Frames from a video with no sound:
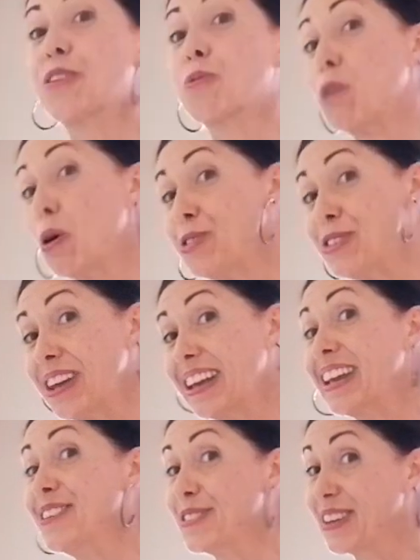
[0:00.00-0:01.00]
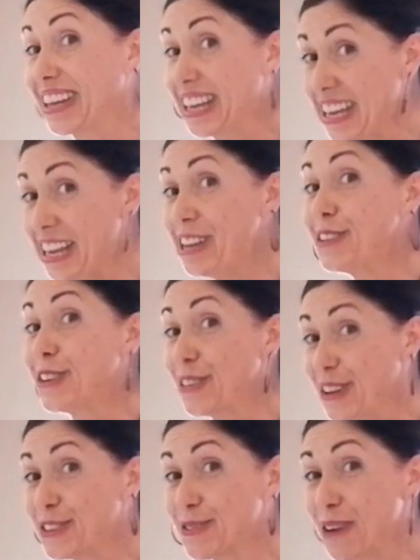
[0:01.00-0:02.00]
The roasting is the key to
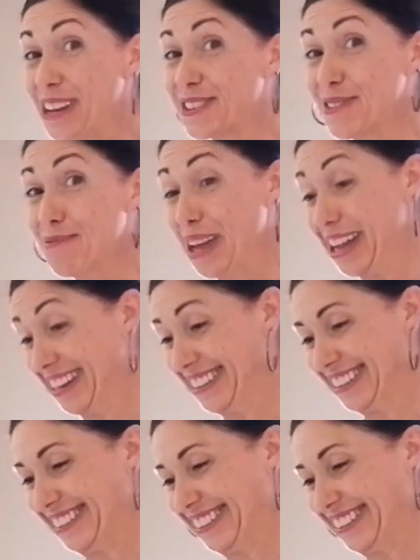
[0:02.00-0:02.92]
this recipe.